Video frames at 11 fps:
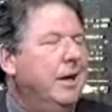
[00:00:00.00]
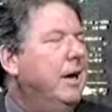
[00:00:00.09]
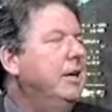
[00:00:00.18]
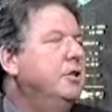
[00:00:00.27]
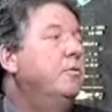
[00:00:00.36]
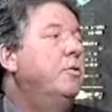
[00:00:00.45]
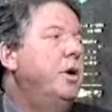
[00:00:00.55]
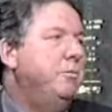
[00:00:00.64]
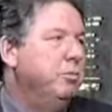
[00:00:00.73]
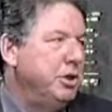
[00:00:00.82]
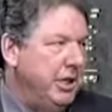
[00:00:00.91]
high as 40%.
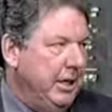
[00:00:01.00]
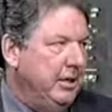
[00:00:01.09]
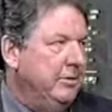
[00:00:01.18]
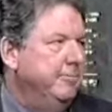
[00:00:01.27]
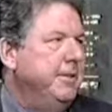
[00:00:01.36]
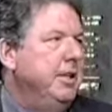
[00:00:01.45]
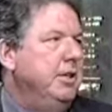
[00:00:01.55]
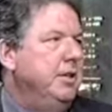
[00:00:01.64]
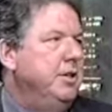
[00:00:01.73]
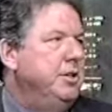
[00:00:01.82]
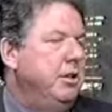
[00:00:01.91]

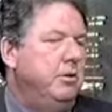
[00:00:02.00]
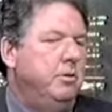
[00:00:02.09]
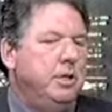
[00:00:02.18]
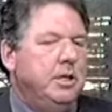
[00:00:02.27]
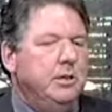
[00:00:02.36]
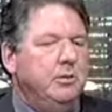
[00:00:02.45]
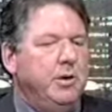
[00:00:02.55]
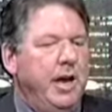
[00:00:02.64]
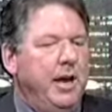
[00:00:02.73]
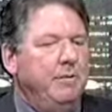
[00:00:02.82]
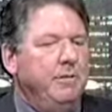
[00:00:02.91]
So
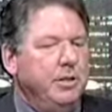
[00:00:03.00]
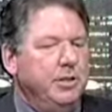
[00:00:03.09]
we have a